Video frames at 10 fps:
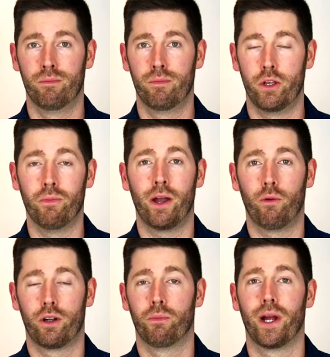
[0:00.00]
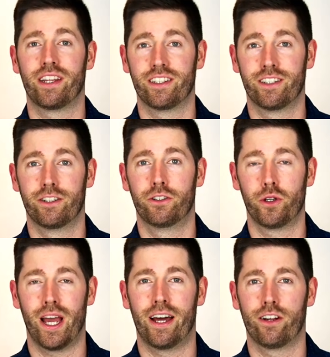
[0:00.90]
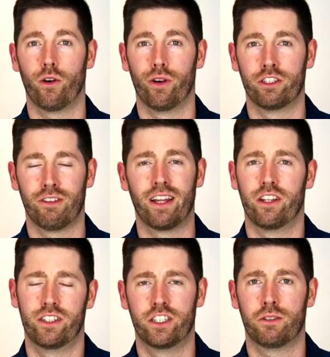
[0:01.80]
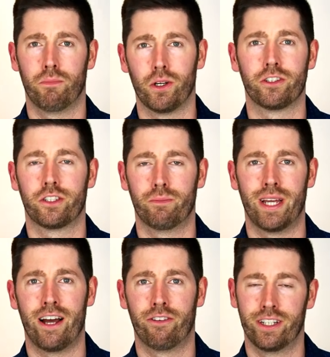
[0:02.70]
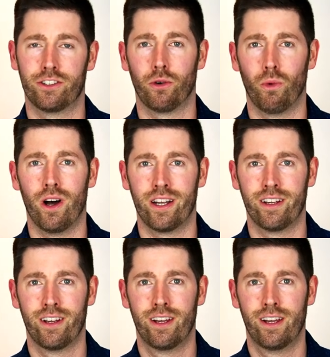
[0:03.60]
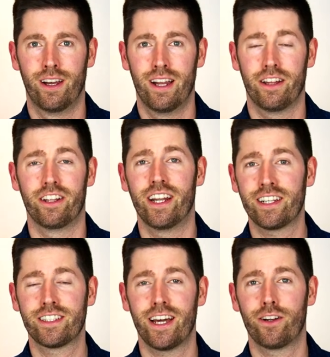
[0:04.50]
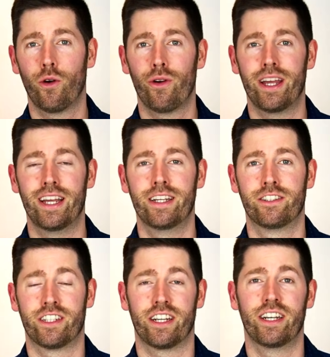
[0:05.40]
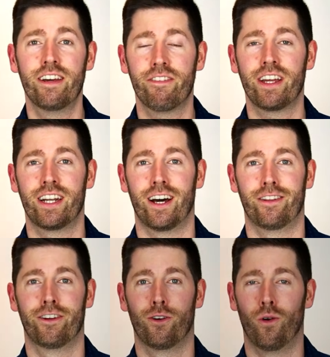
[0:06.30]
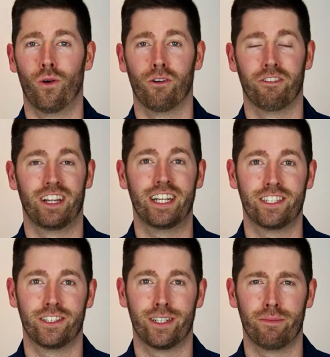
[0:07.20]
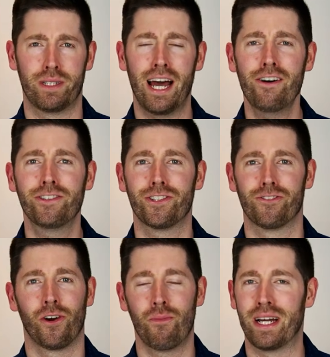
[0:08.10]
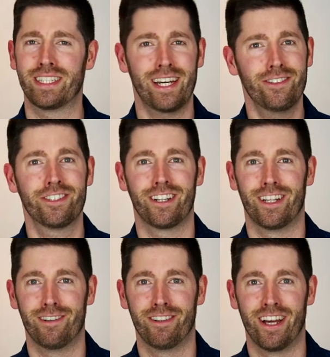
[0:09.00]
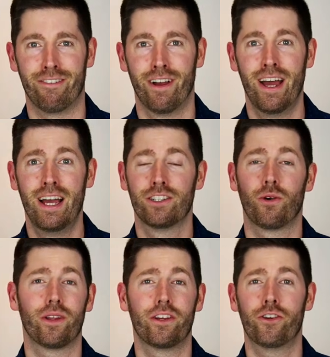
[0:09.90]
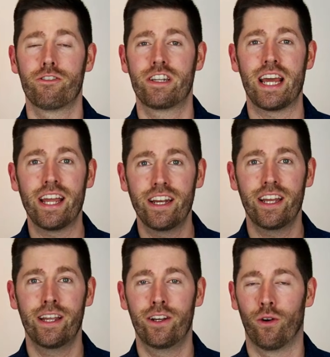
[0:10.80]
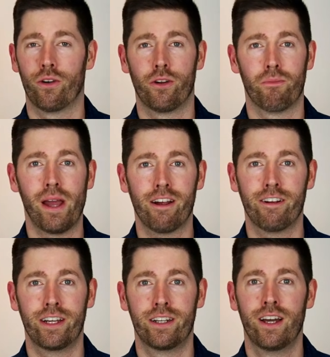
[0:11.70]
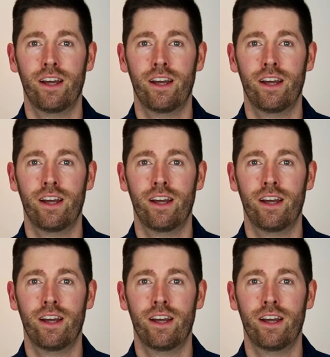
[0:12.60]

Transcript: you might want to break this into 2 categories rather than just merge them down into 1. Now the next category is significant other or relationships. How's the romance? How's the love life? So whether you're dating or you're married,